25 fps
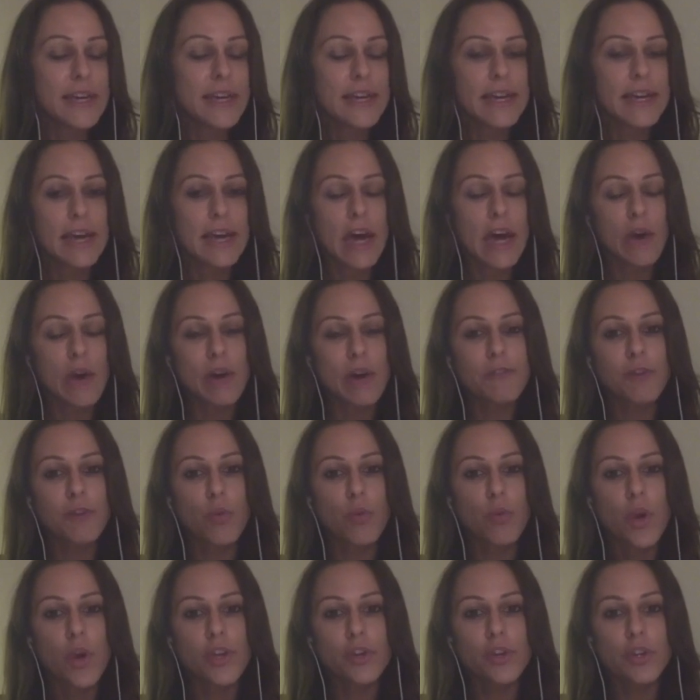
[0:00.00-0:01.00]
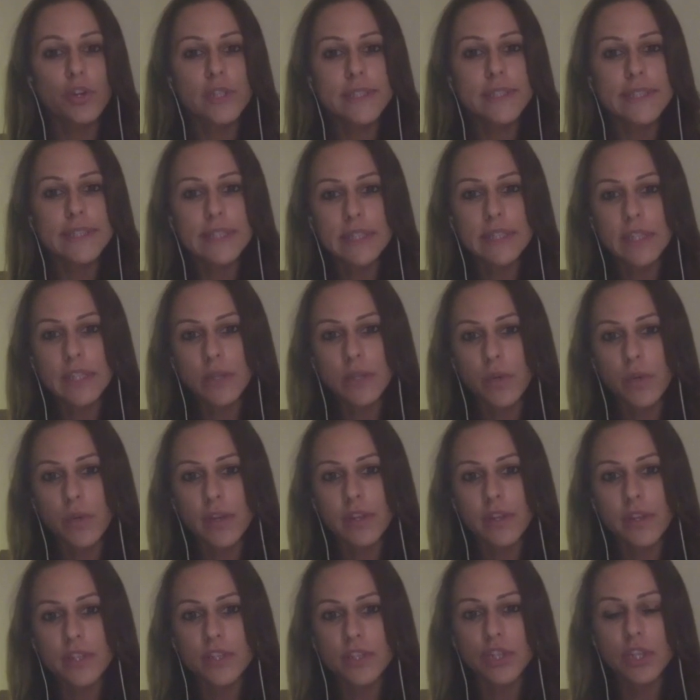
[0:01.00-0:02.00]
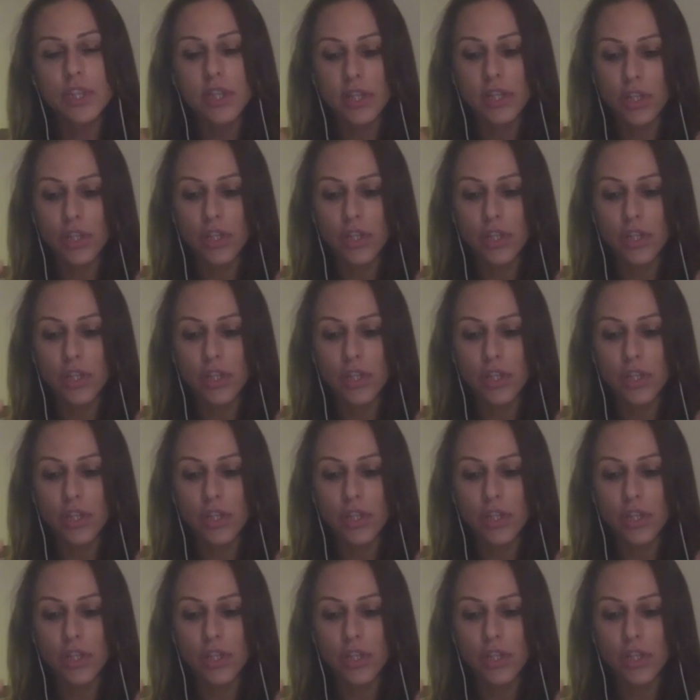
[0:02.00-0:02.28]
Yeah. However, what you're dealing with is